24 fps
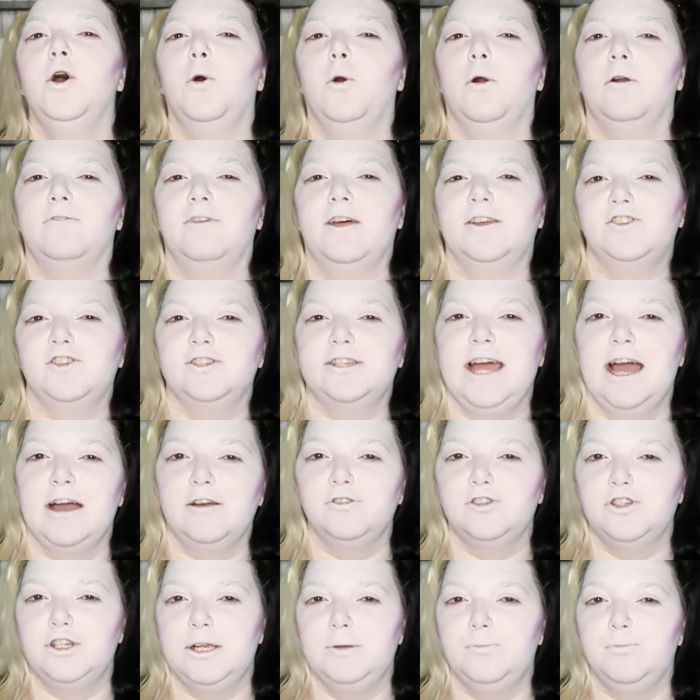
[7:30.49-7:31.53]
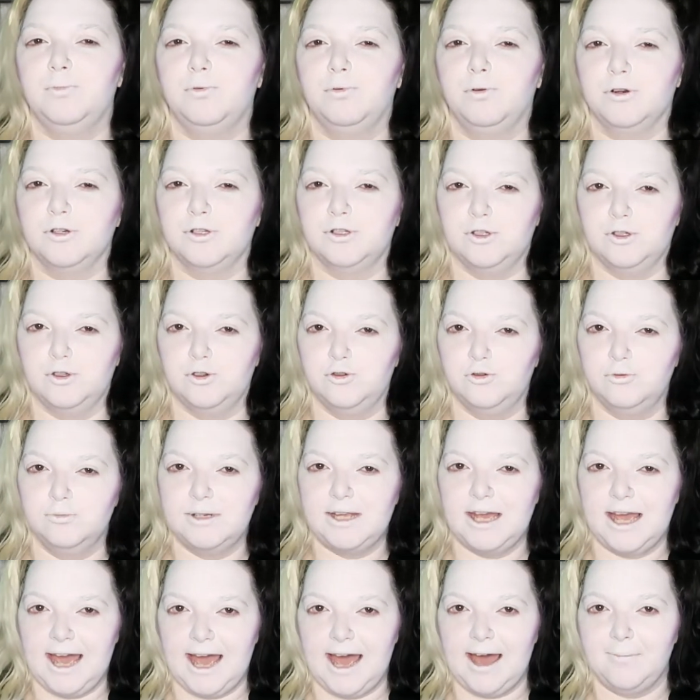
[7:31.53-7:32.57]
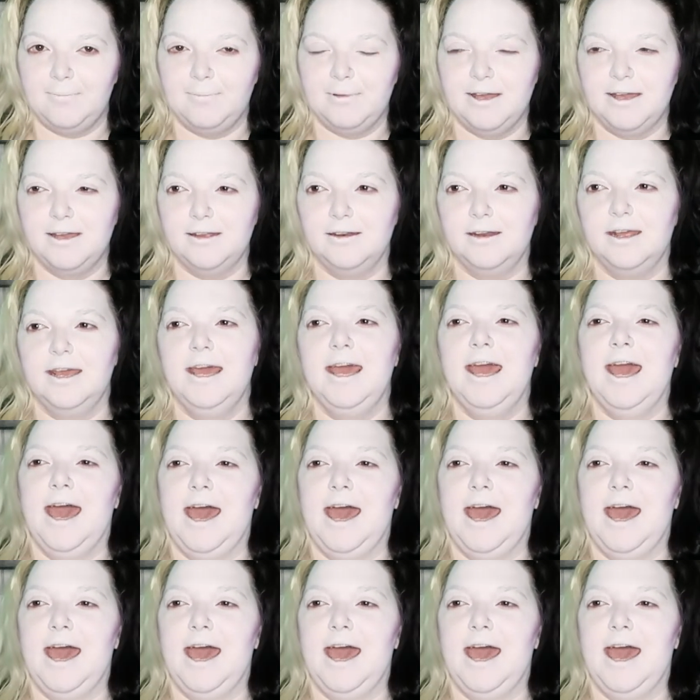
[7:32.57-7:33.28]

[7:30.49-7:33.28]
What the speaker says: or if that's just how she presumed it happened.